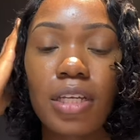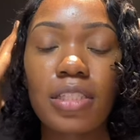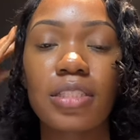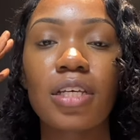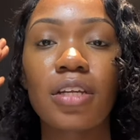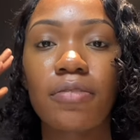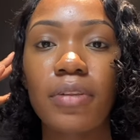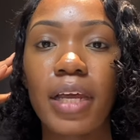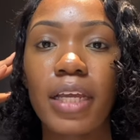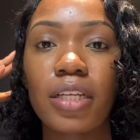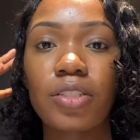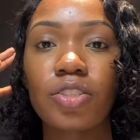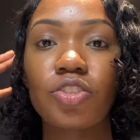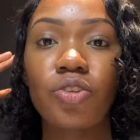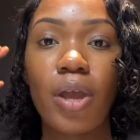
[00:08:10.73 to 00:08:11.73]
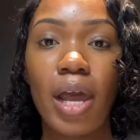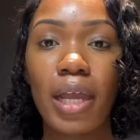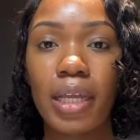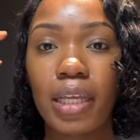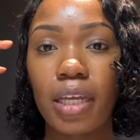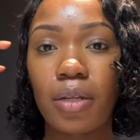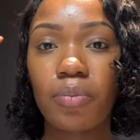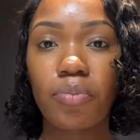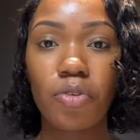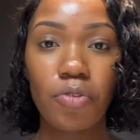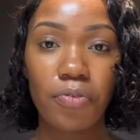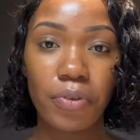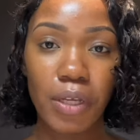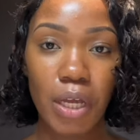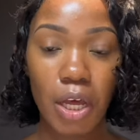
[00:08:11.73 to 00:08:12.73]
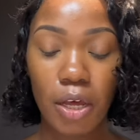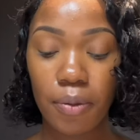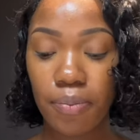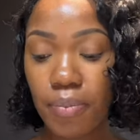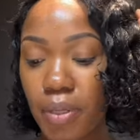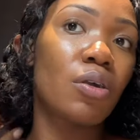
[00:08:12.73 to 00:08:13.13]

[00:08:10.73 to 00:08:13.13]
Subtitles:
instead of like drying and poofing up.